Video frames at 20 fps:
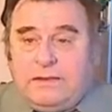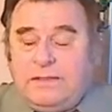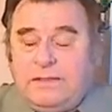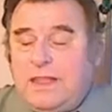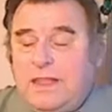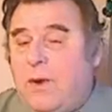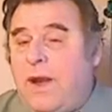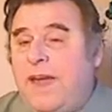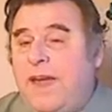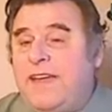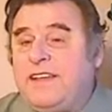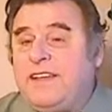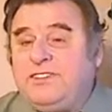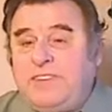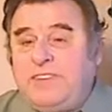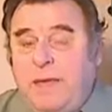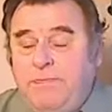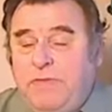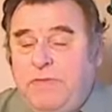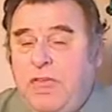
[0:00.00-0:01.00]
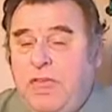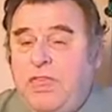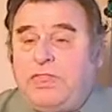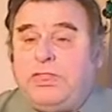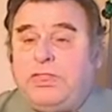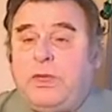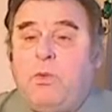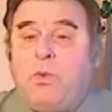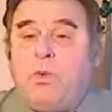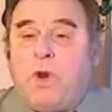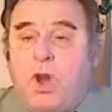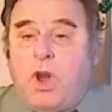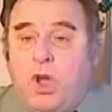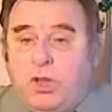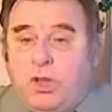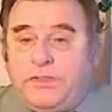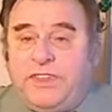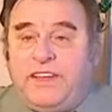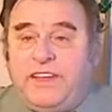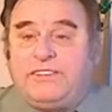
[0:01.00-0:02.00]
Now, I accept that the
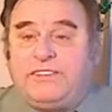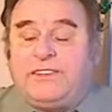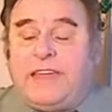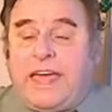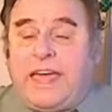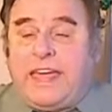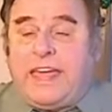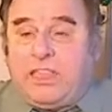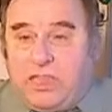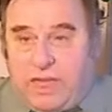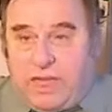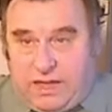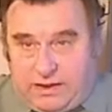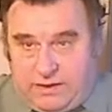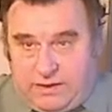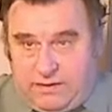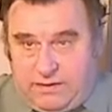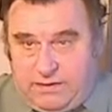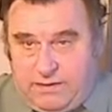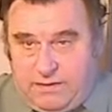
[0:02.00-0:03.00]
world is like that.